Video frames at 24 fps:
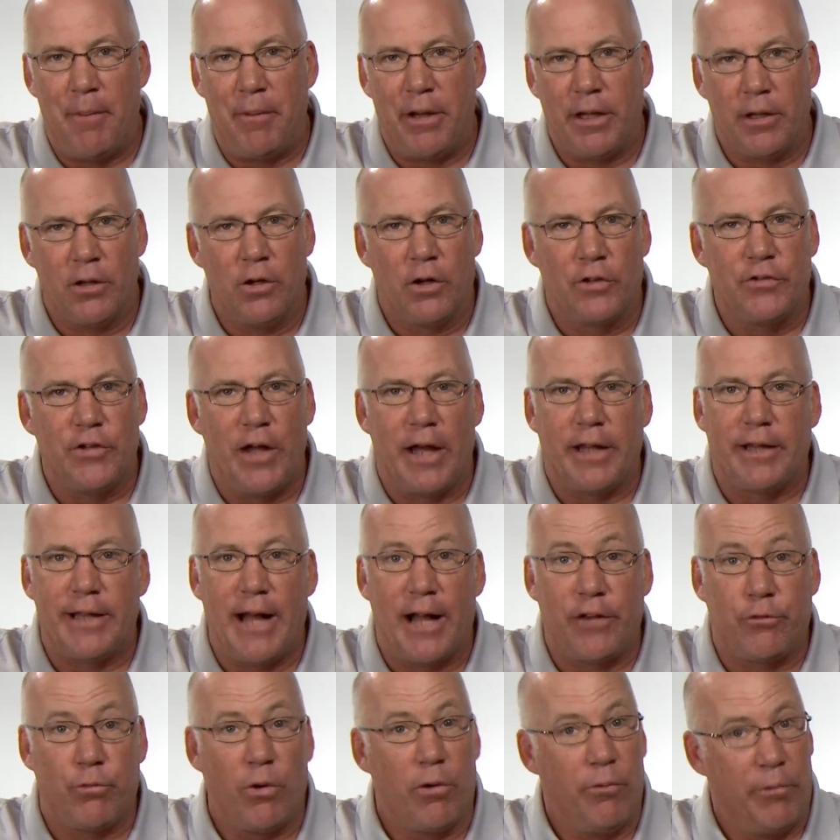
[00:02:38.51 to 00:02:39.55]
And it looks like
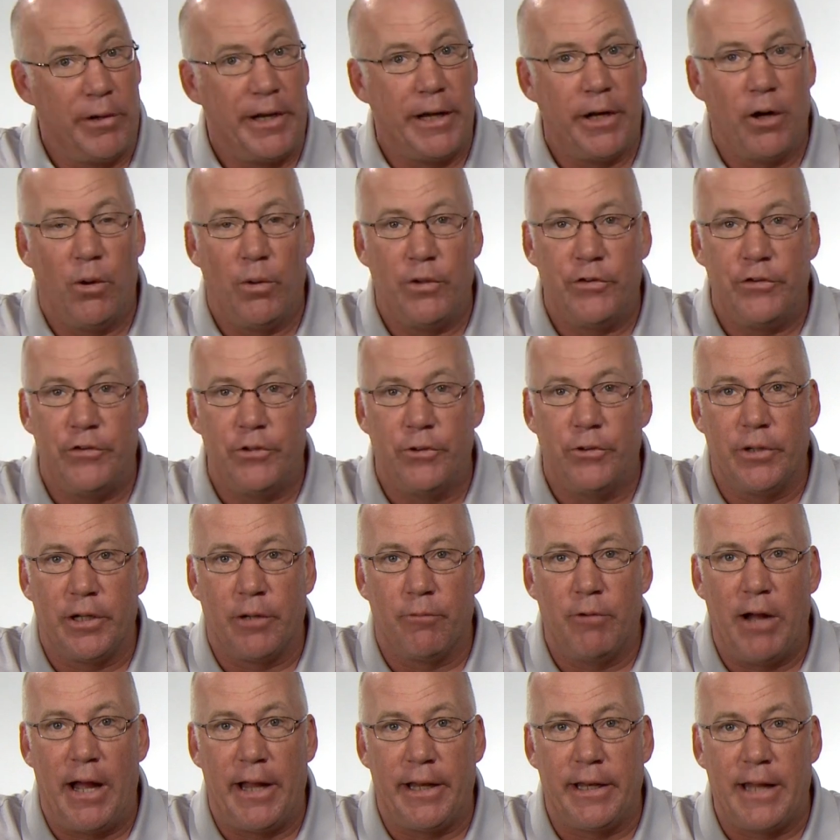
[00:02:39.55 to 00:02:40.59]
that's what Rito is doing
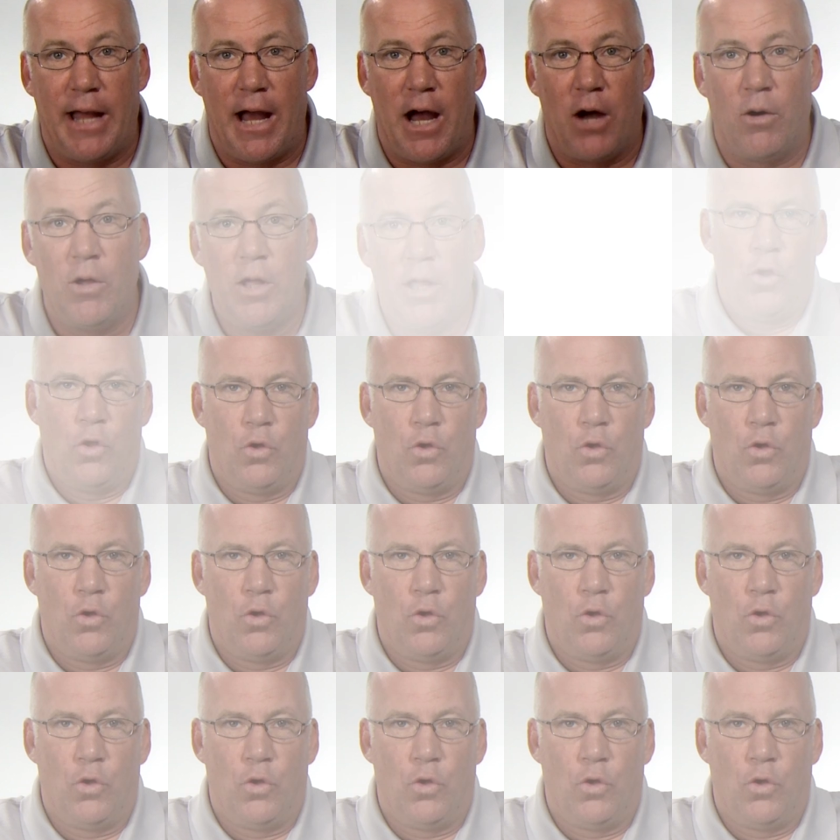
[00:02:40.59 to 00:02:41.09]
right now.